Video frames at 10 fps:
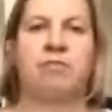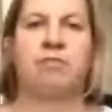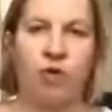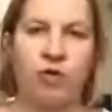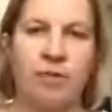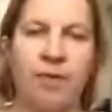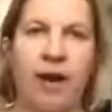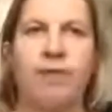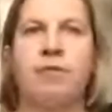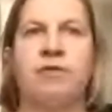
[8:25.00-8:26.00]

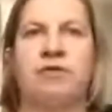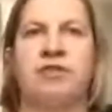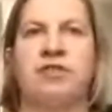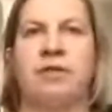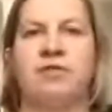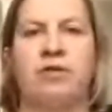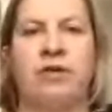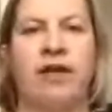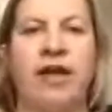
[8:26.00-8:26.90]
non-comparable to some degree.